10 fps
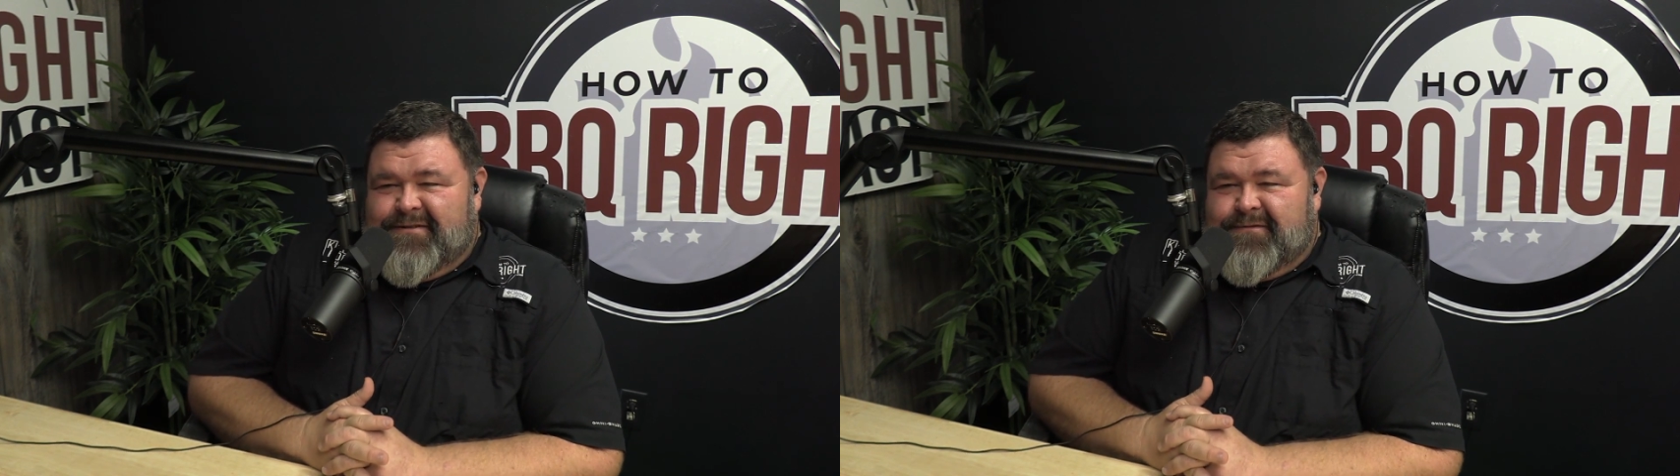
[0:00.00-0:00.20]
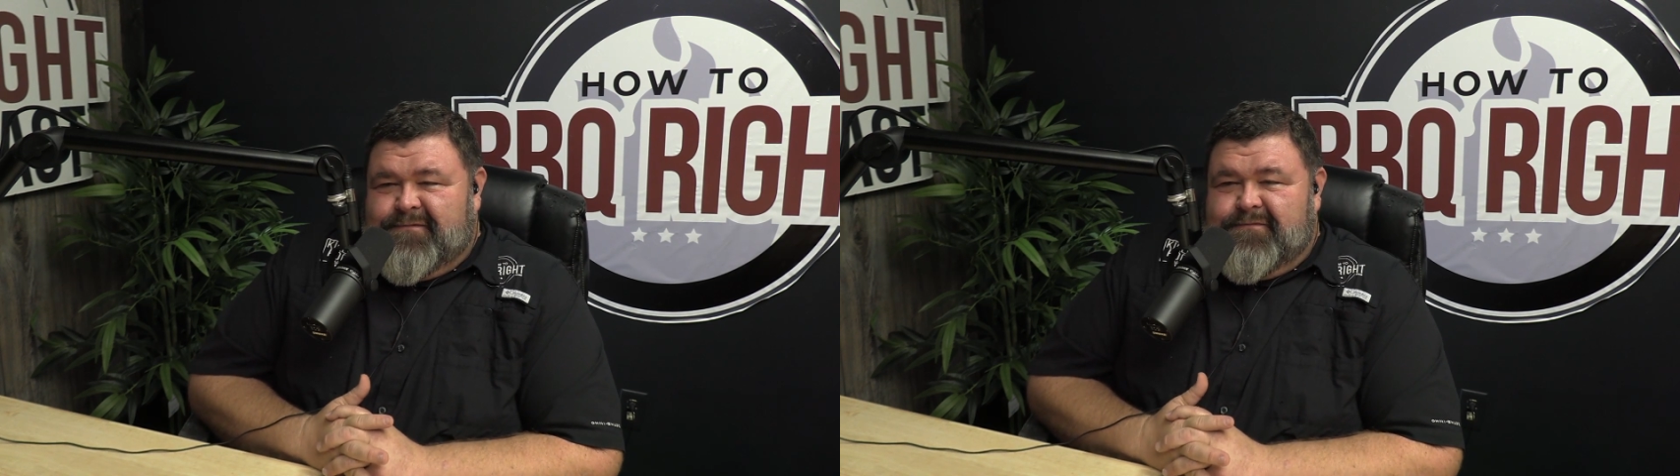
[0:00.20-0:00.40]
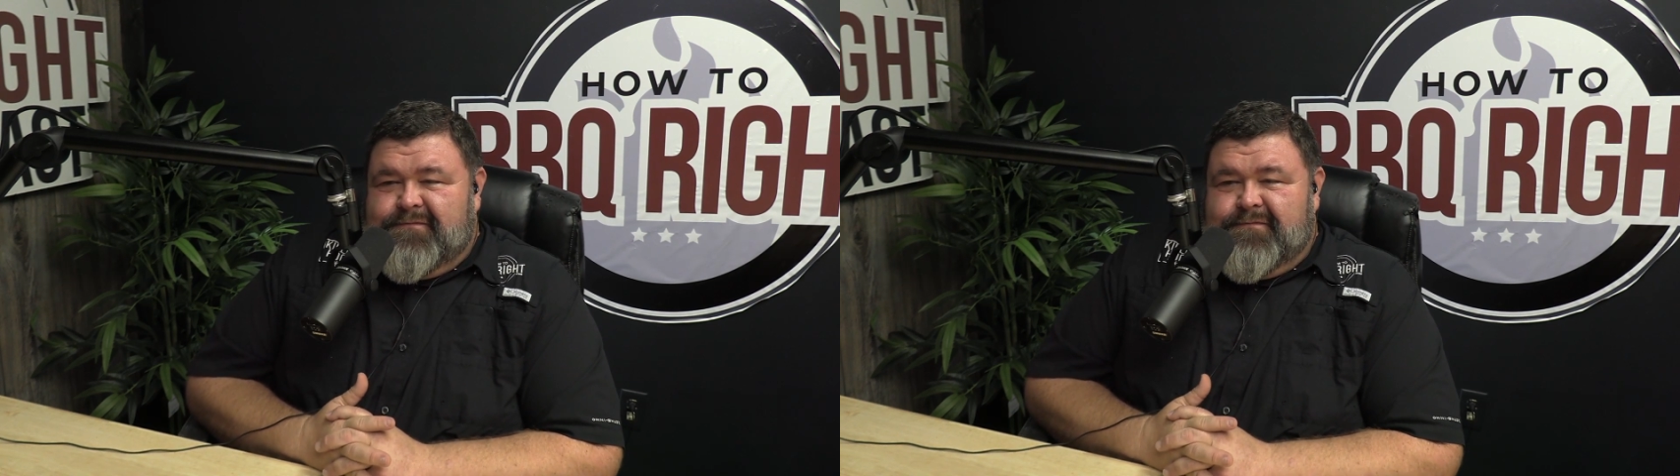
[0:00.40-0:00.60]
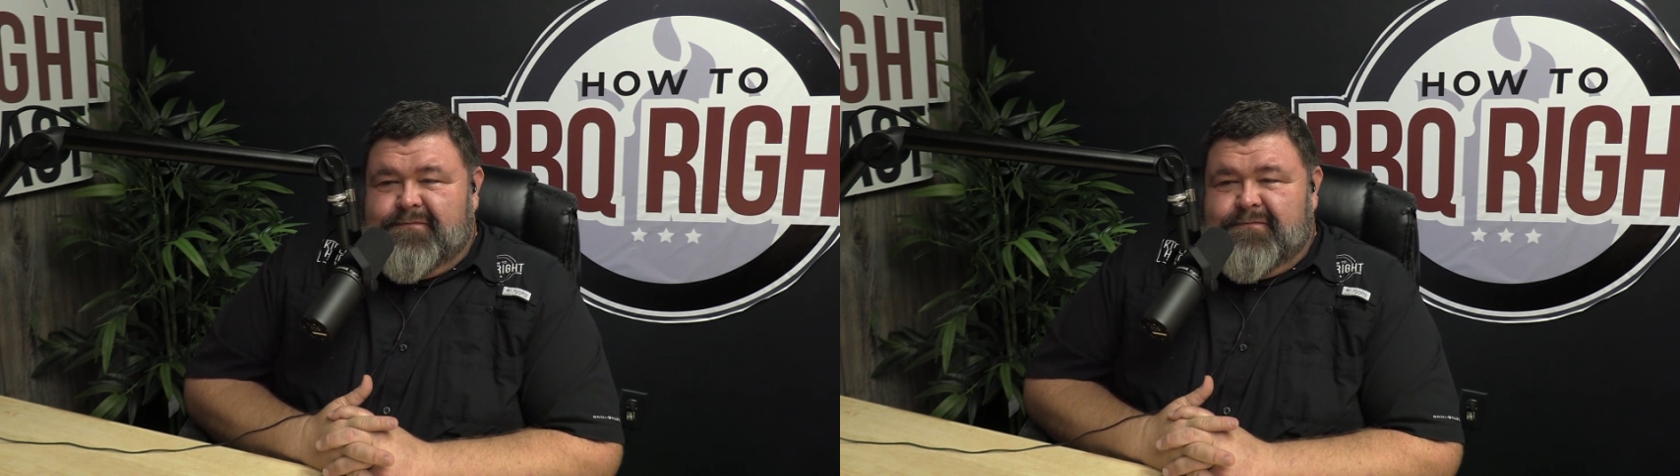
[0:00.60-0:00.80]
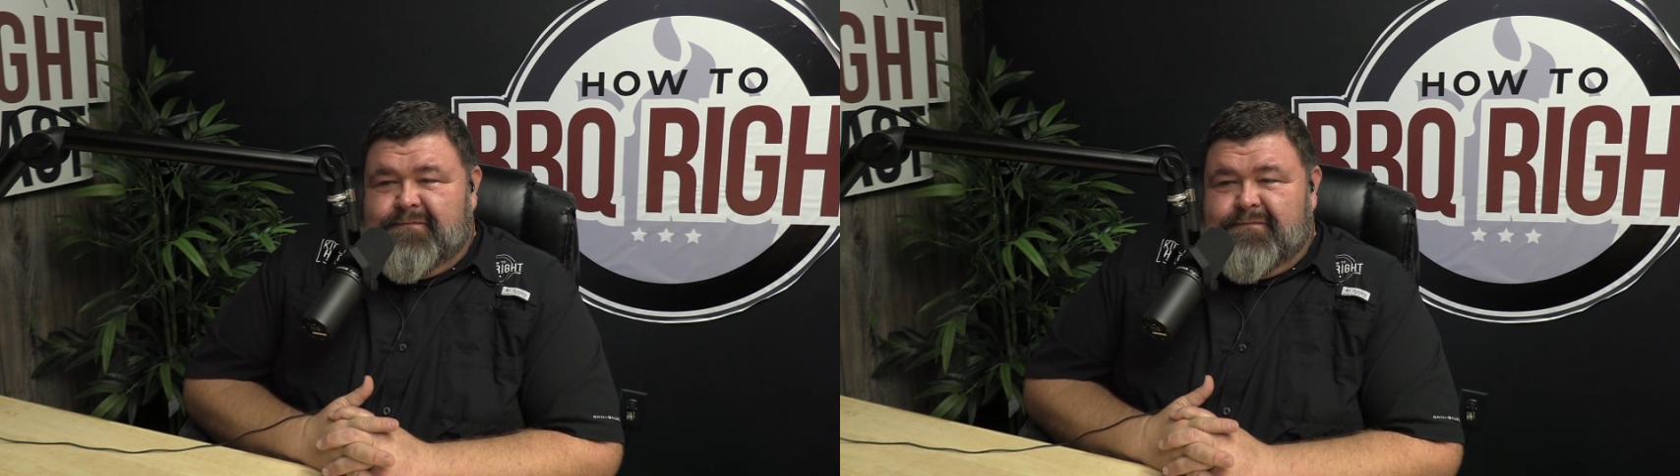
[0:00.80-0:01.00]
Tyler.
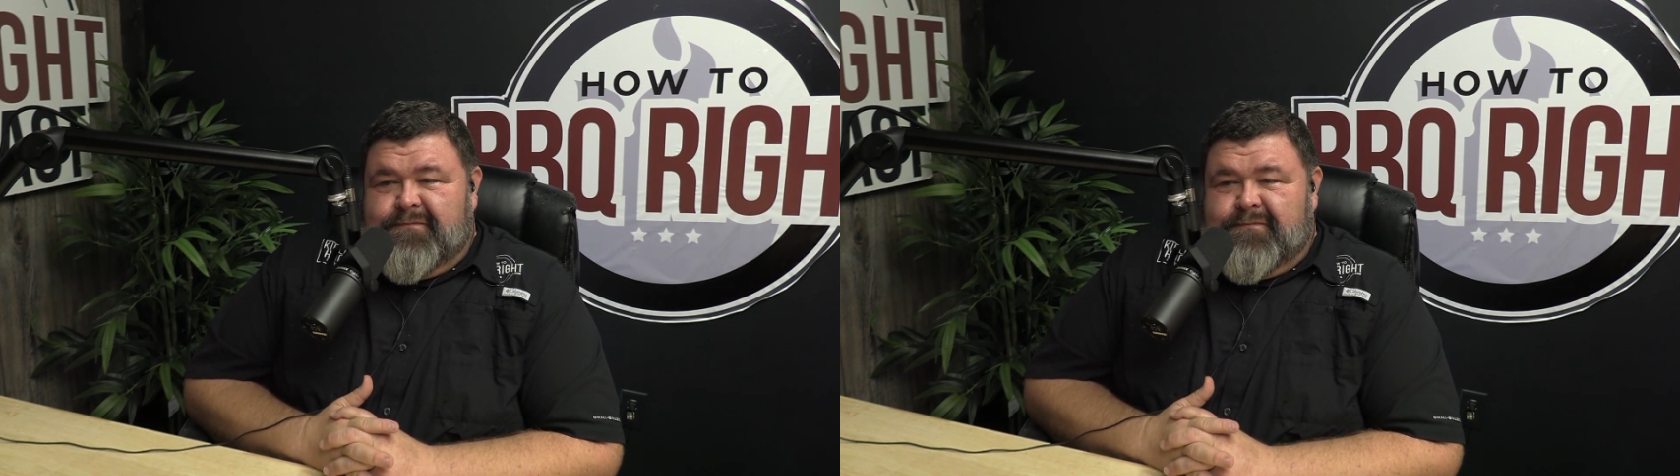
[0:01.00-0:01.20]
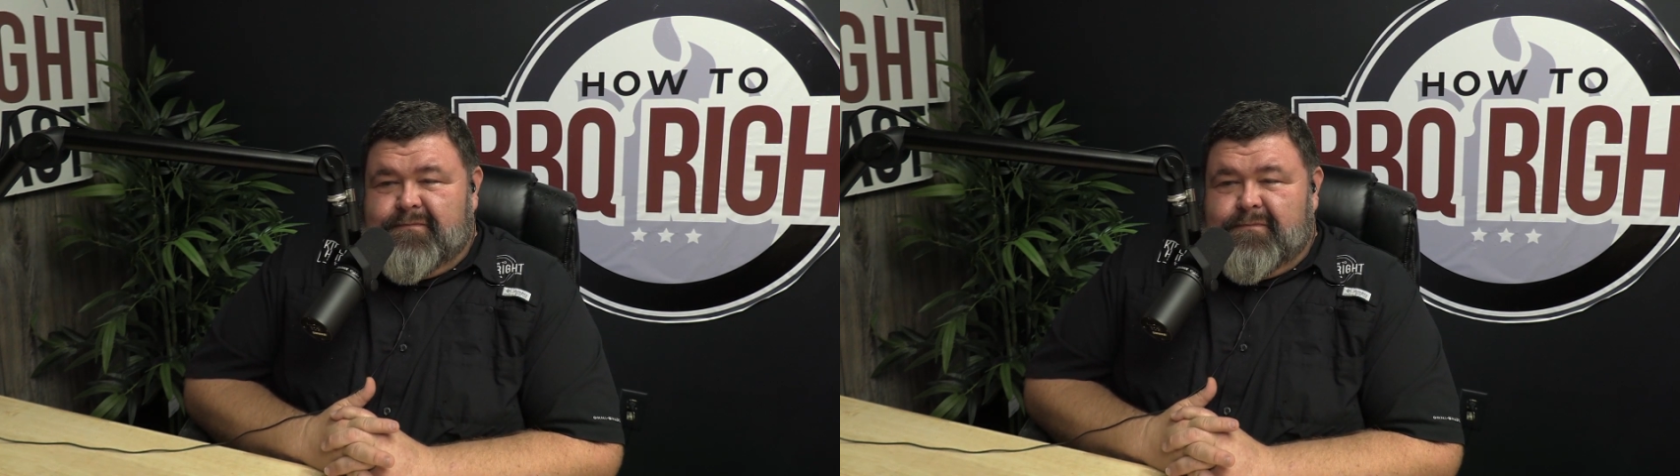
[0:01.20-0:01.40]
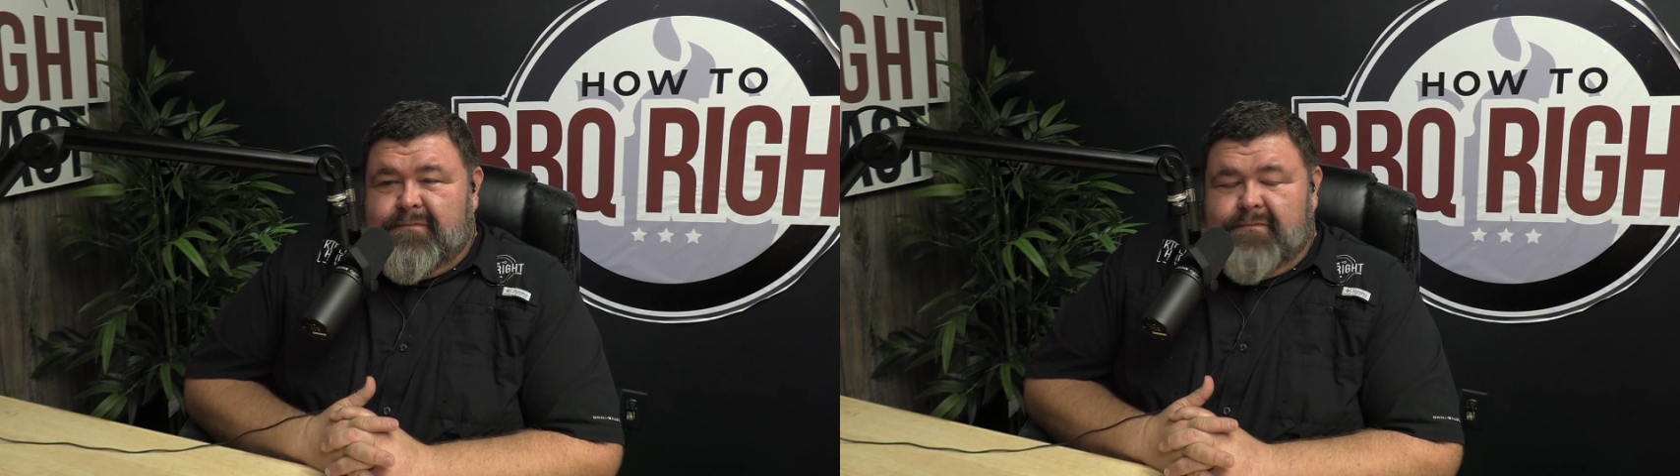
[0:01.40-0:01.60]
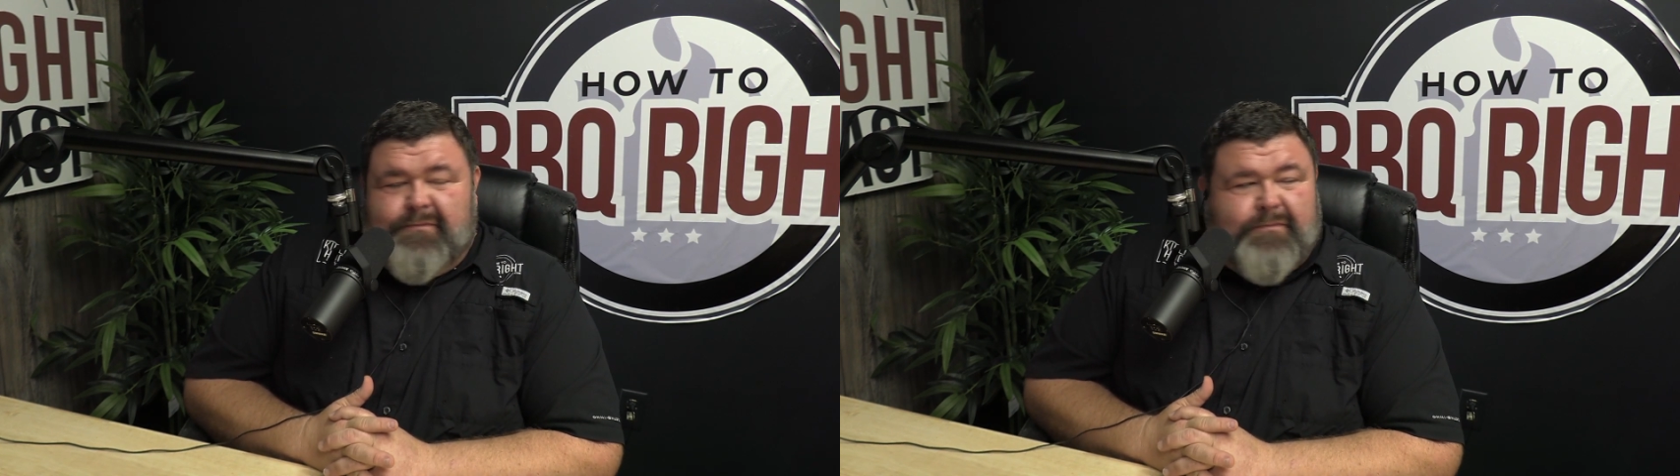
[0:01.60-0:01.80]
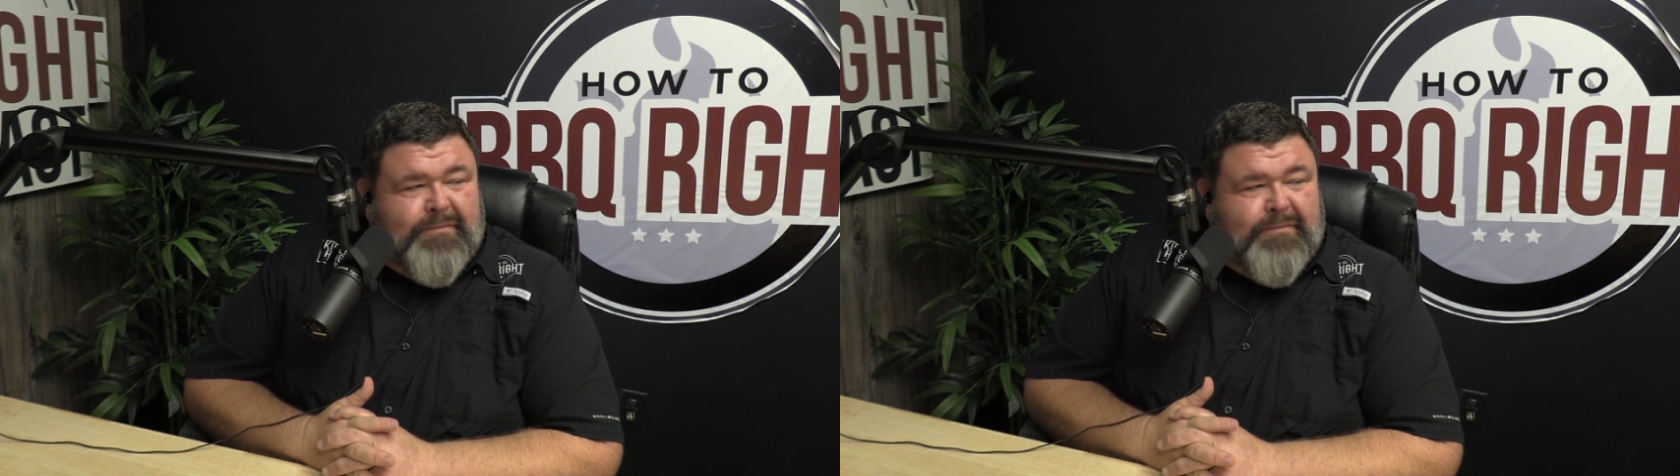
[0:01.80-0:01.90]
Hey,